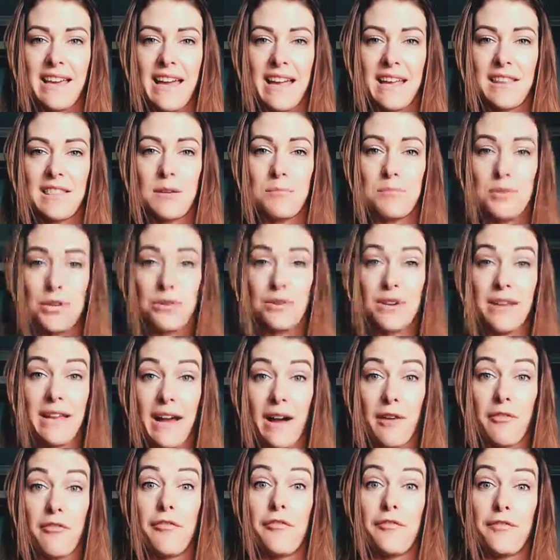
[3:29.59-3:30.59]
like the
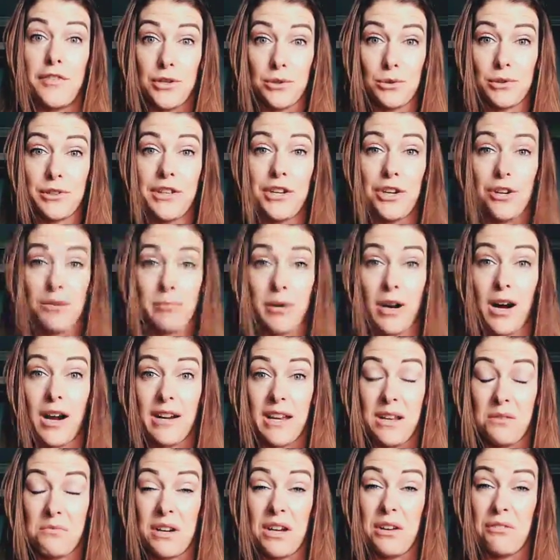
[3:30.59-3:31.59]
beauty of fueling your
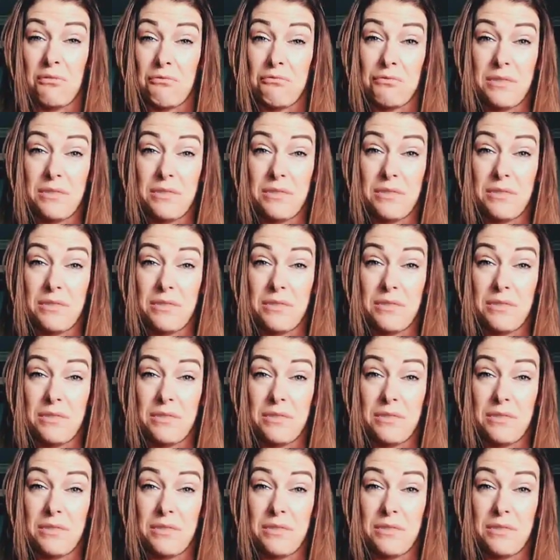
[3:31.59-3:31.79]
body when it